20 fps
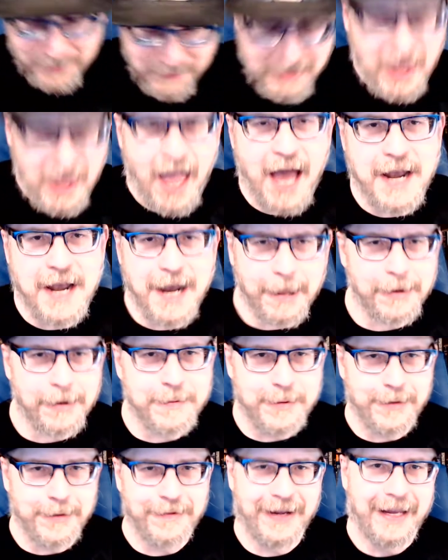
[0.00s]
another
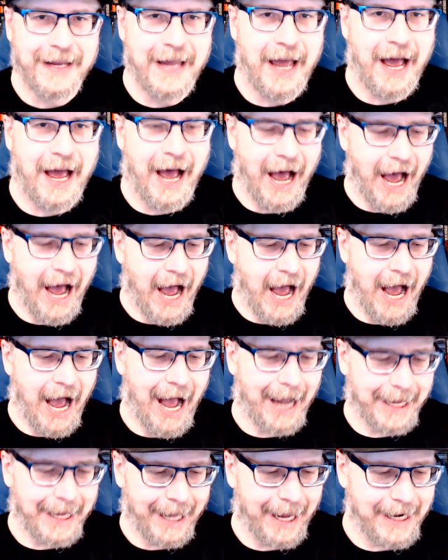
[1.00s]
movie,
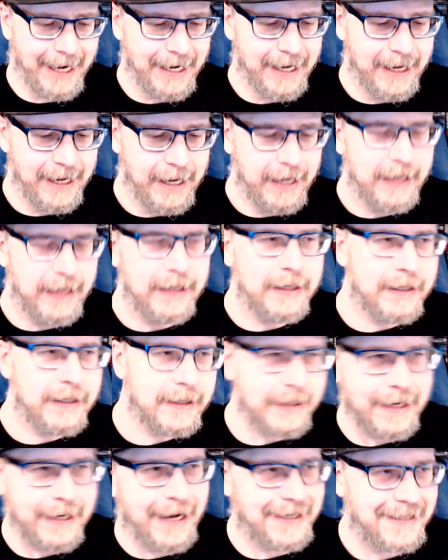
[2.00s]
again,
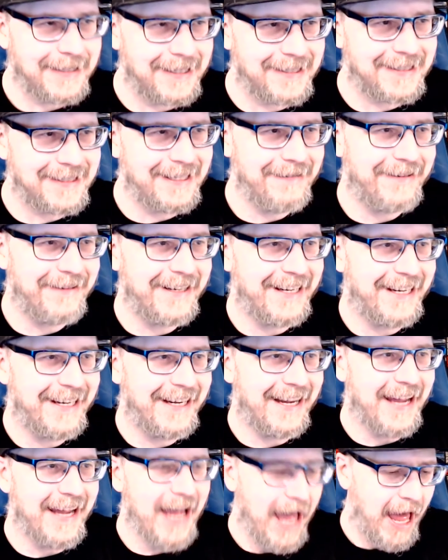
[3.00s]
connected to Stephen
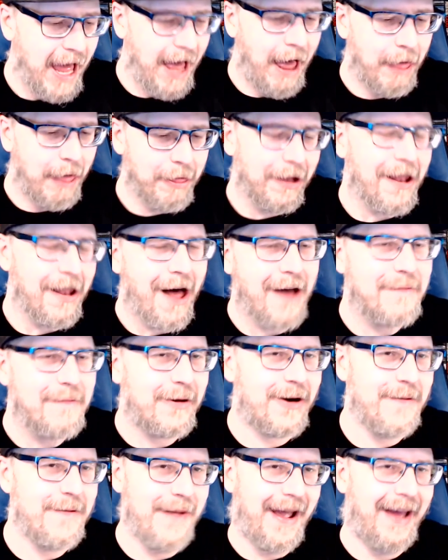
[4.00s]
King, The
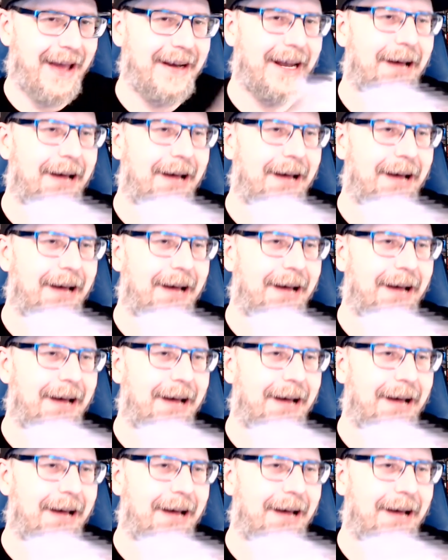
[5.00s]
Lawnmower Man. Now,